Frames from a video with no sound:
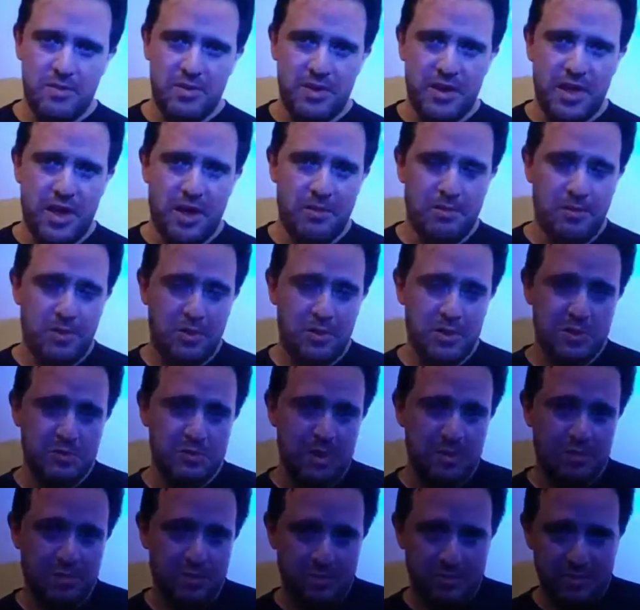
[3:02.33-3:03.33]
Now, most
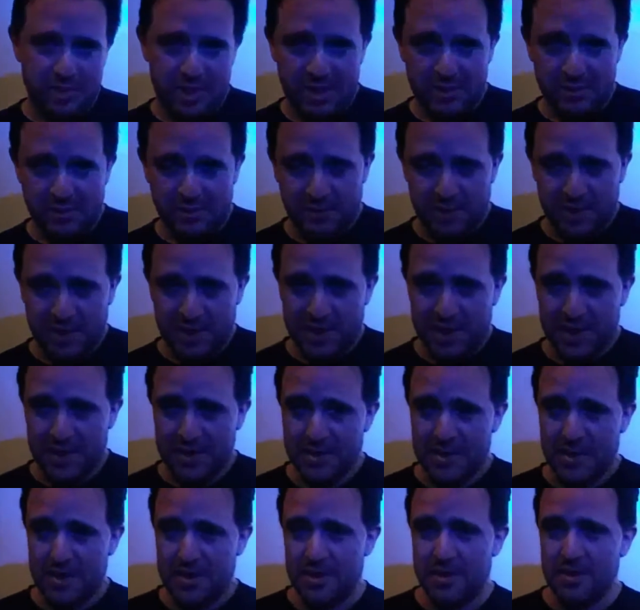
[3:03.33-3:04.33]
people might have
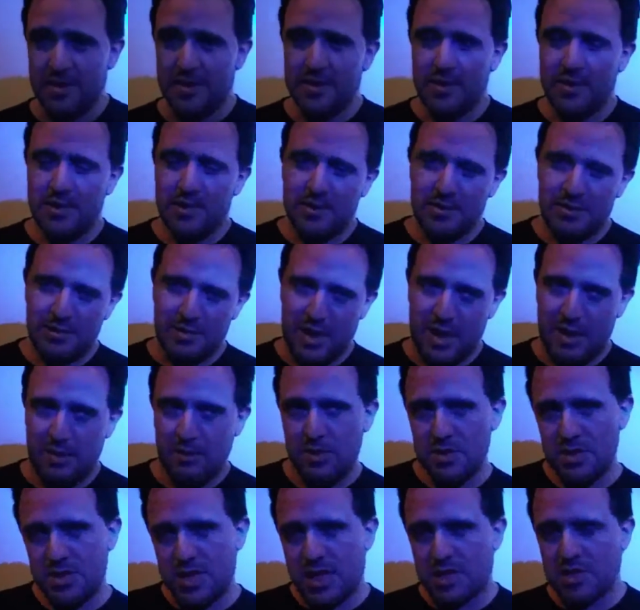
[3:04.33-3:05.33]
forgot that that
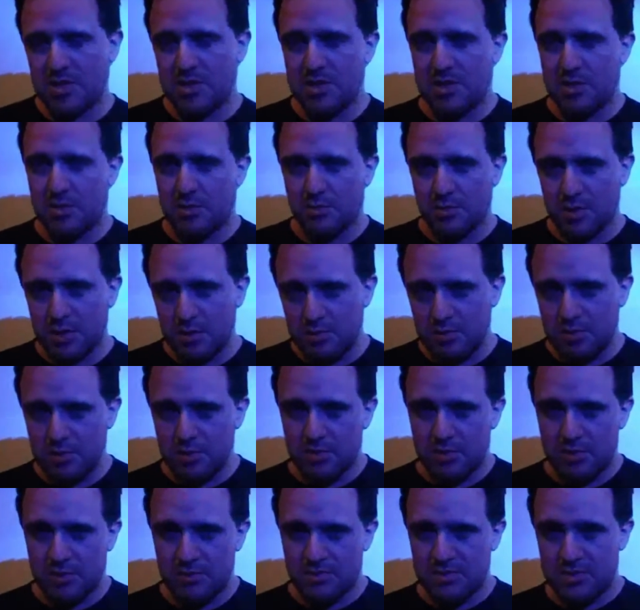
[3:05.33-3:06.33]
was actually a
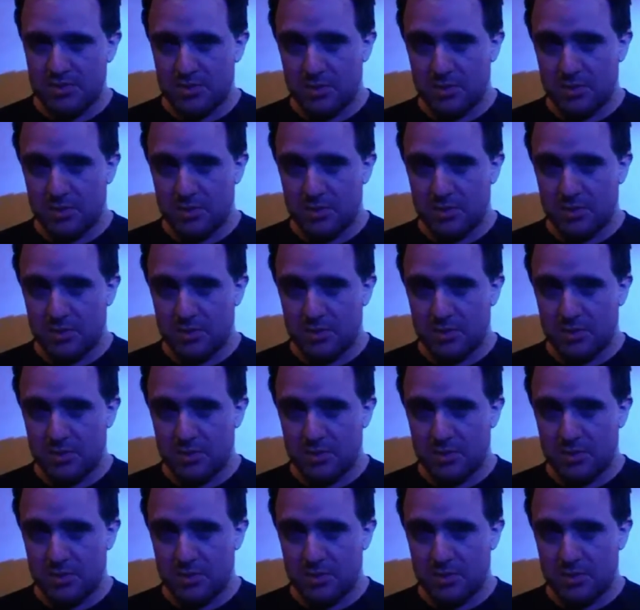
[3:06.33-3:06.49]
reboot of